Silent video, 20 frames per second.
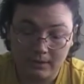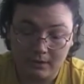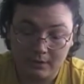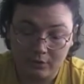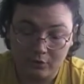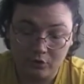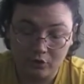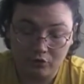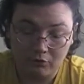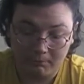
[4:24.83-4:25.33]

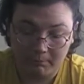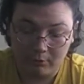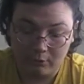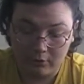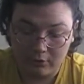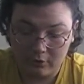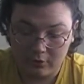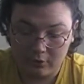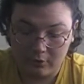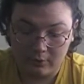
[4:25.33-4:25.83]
news
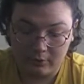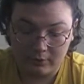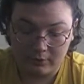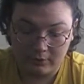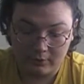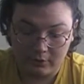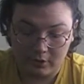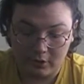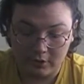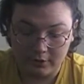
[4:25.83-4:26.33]
reporter
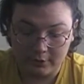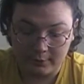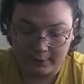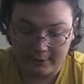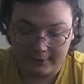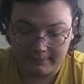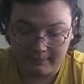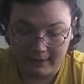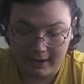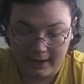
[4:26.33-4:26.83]
who's also a
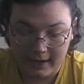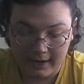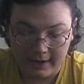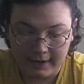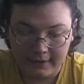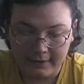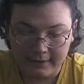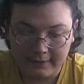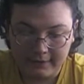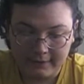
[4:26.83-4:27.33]

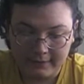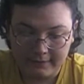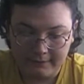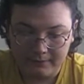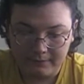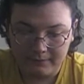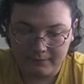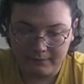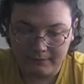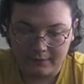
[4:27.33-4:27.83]
spy
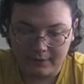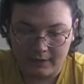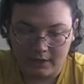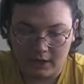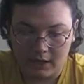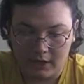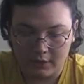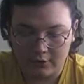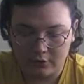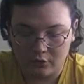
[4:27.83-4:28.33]
in
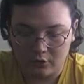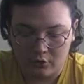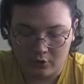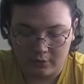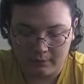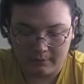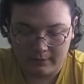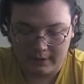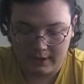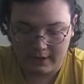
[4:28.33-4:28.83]

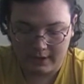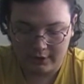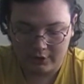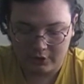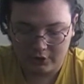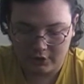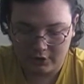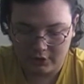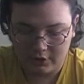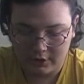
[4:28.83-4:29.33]
Oscorp, and
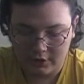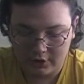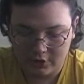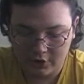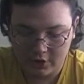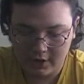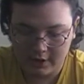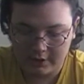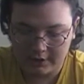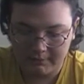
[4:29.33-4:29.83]

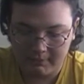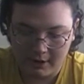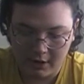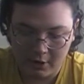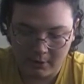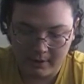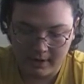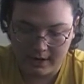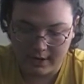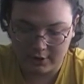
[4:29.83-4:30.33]
she and
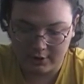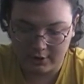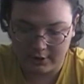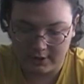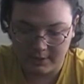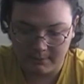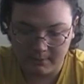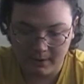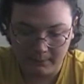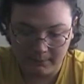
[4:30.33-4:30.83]
Spider-Man actually
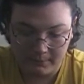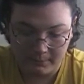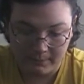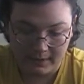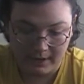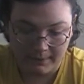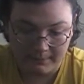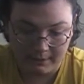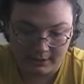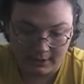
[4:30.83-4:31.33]
team up from
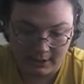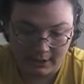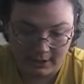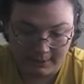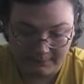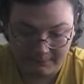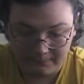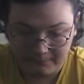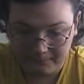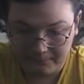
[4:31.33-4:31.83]
time to time.